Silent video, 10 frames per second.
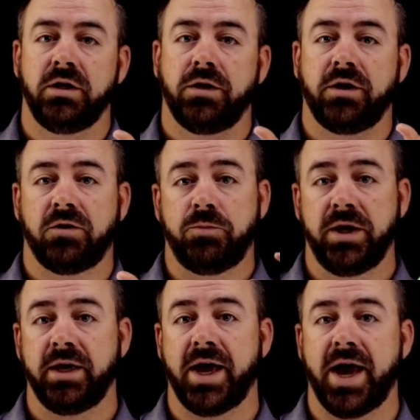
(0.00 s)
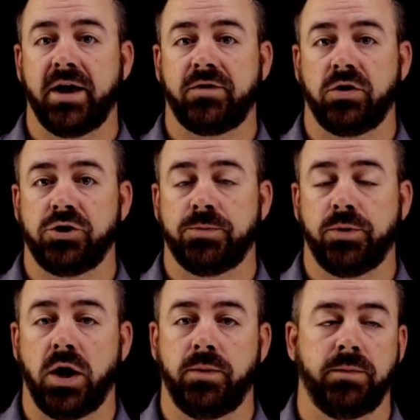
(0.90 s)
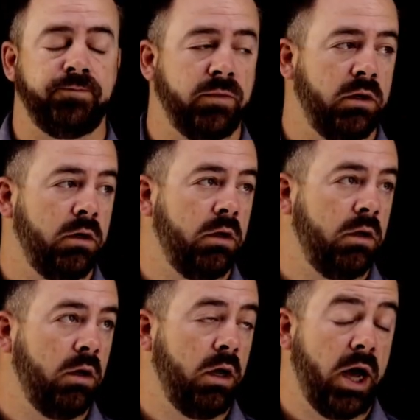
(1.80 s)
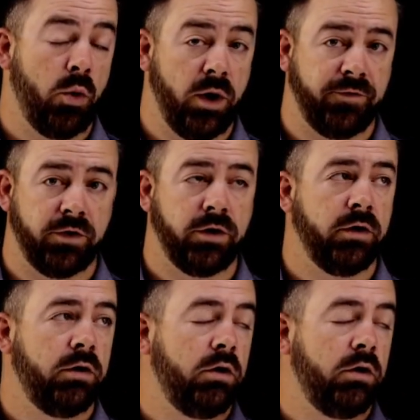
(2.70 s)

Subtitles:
that is being asked on your problem. However,